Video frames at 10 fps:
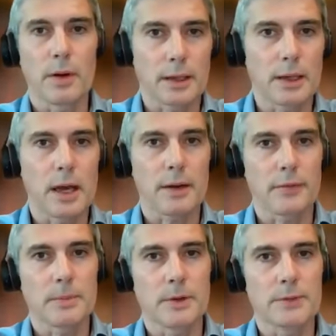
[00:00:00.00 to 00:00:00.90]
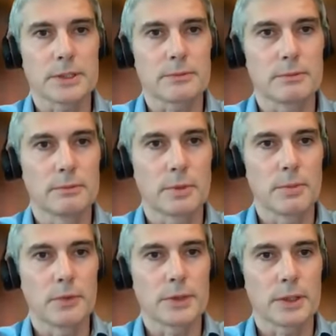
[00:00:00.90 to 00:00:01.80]
And a lot of them have just
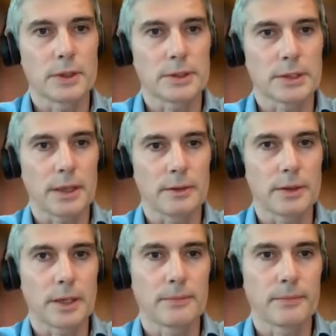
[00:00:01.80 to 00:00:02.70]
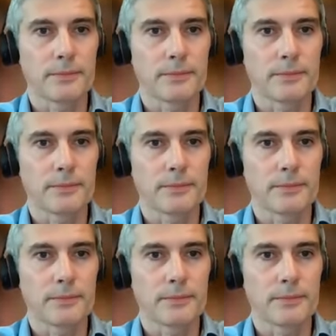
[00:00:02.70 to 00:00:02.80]
removed it altogether now.